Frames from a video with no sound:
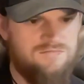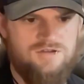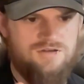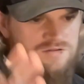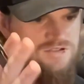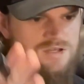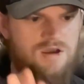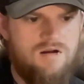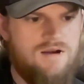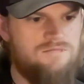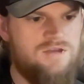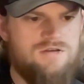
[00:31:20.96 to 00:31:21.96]

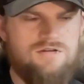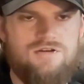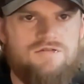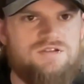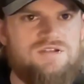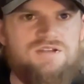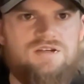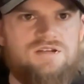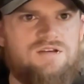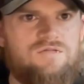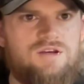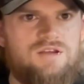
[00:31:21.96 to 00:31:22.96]
CRM that you're used to
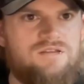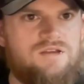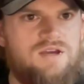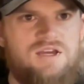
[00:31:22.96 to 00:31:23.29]
dealing with,